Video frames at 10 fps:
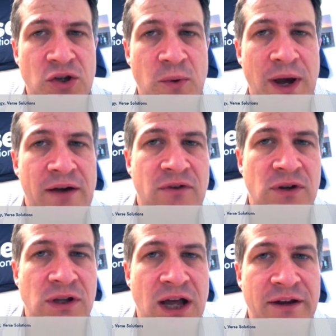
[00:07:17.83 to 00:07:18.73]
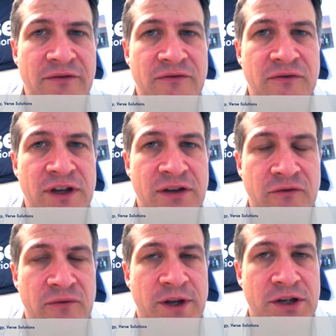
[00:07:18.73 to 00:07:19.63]
you have a lot of
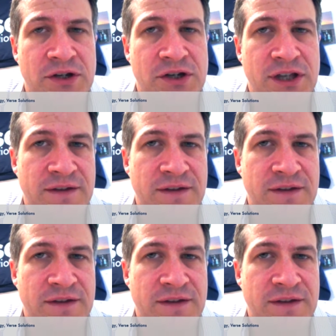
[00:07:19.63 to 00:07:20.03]
information